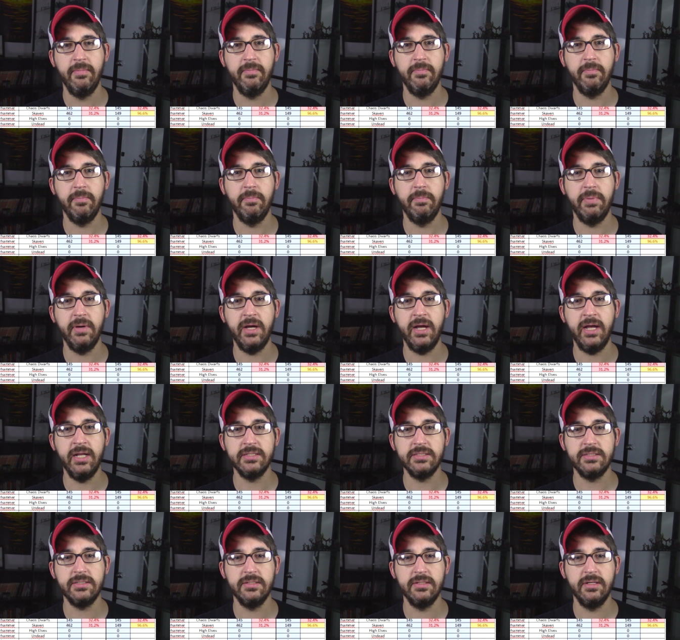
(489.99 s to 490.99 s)

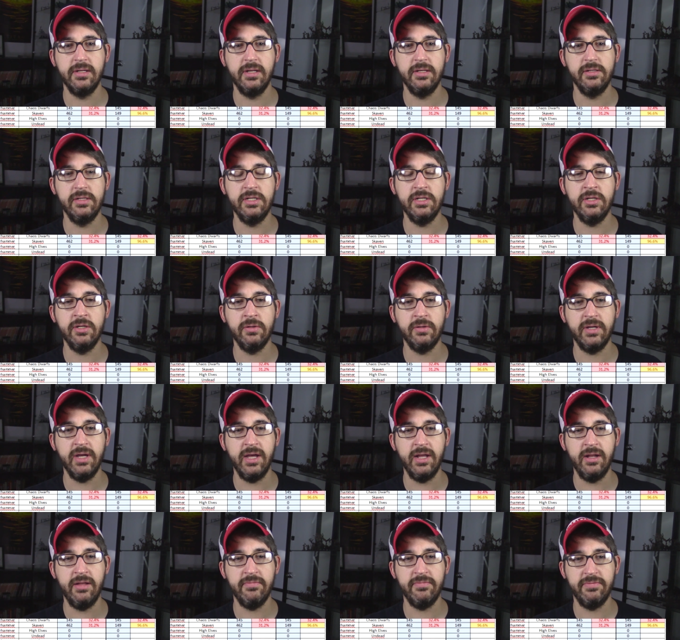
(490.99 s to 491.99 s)
but you know,
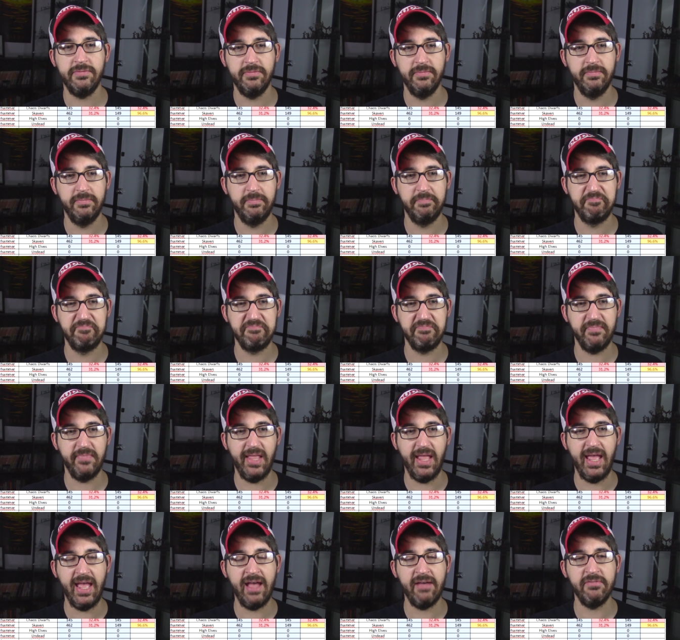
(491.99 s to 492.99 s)
kind of
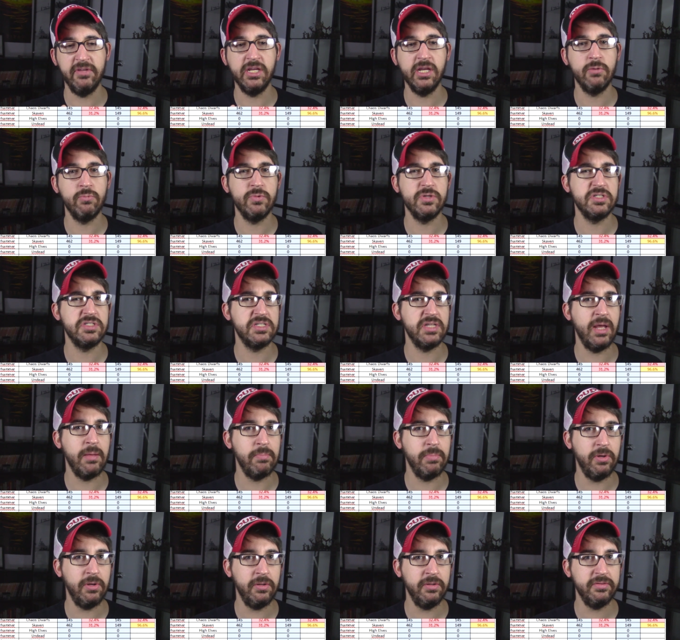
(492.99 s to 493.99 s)
having it
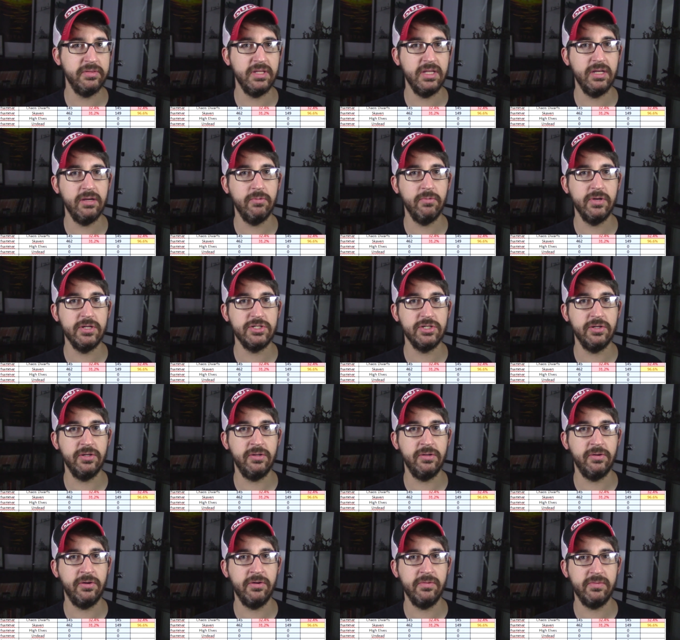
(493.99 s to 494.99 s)
resemble the
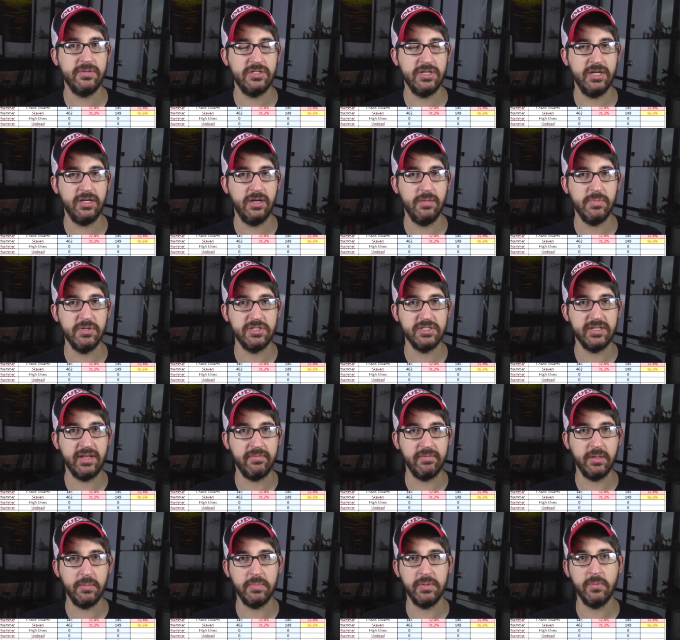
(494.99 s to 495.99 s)
original Earthshaker, but just
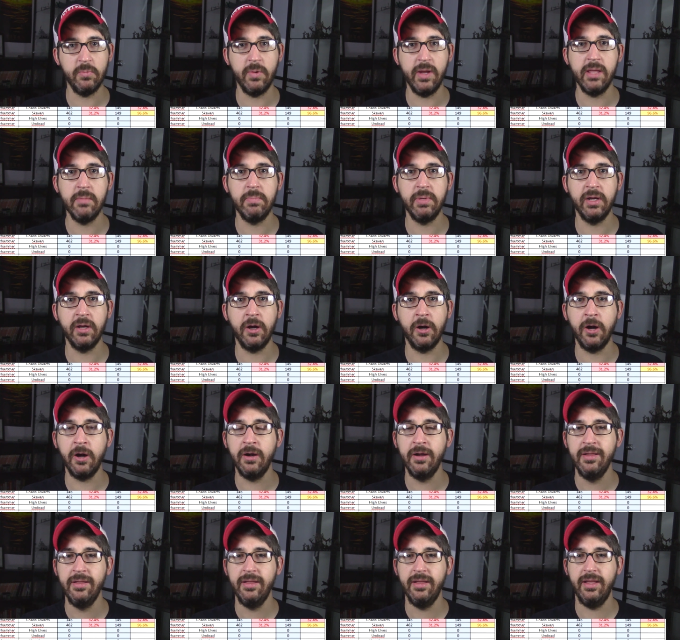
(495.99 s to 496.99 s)
having it be way
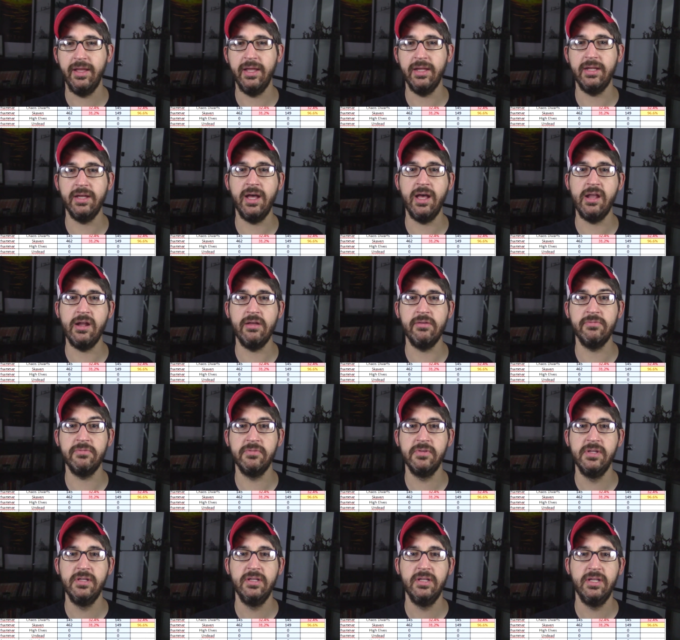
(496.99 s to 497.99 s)
bigger and kind of
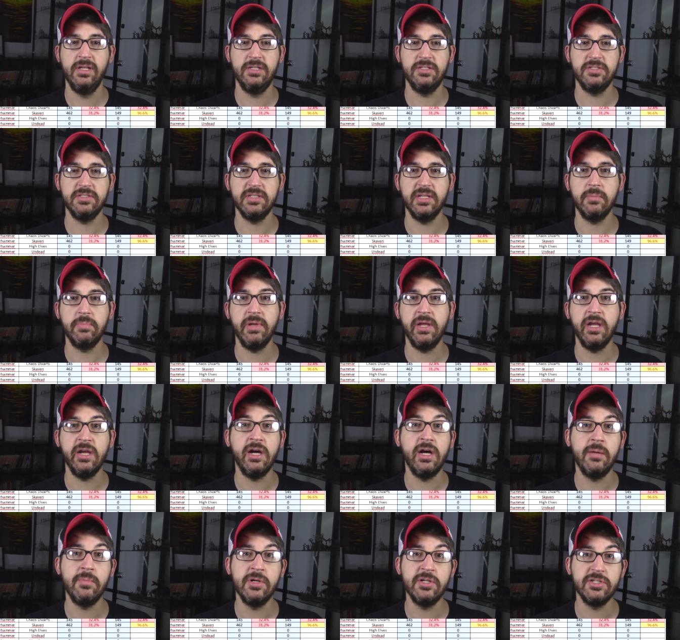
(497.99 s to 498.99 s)
just like pay
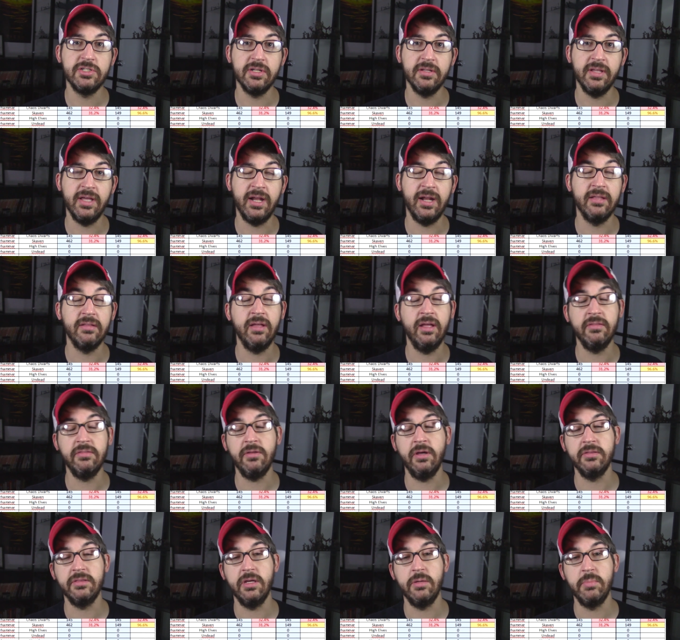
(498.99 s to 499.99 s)
homage to that. I
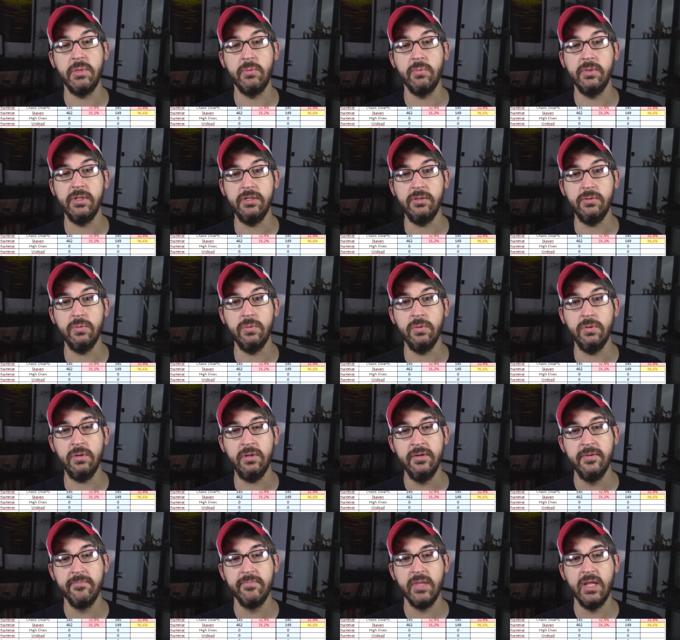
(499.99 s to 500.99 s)
thought that'd be really cool.
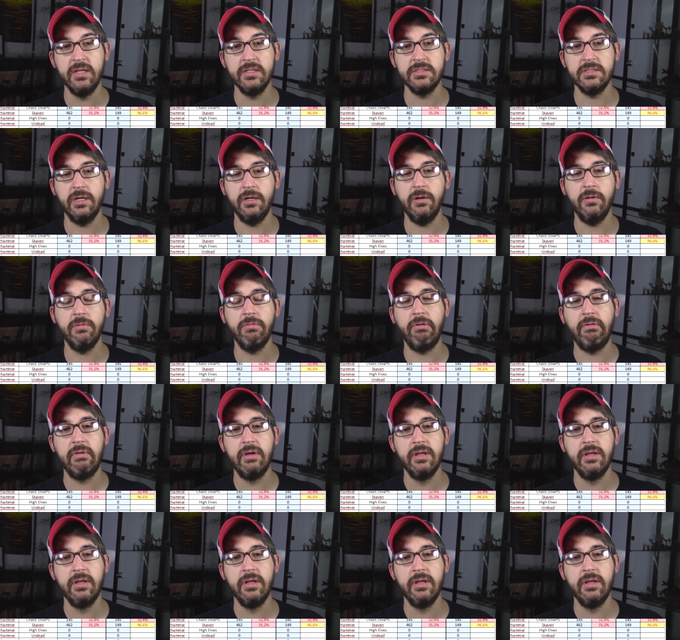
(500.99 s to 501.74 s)
So